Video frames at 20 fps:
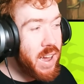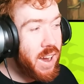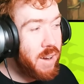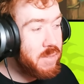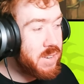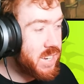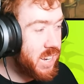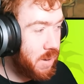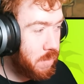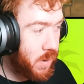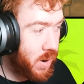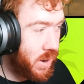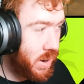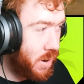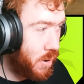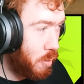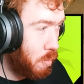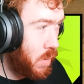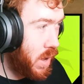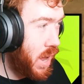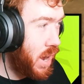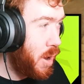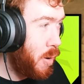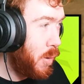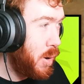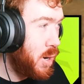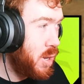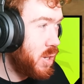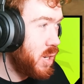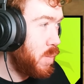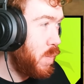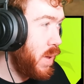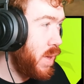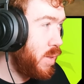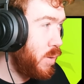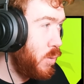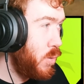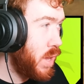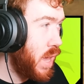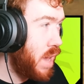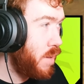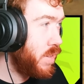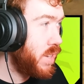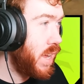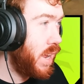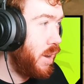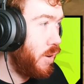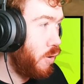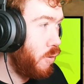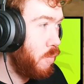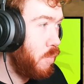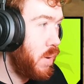I'm sleeping a little bit. I know we only just played 2 games there a little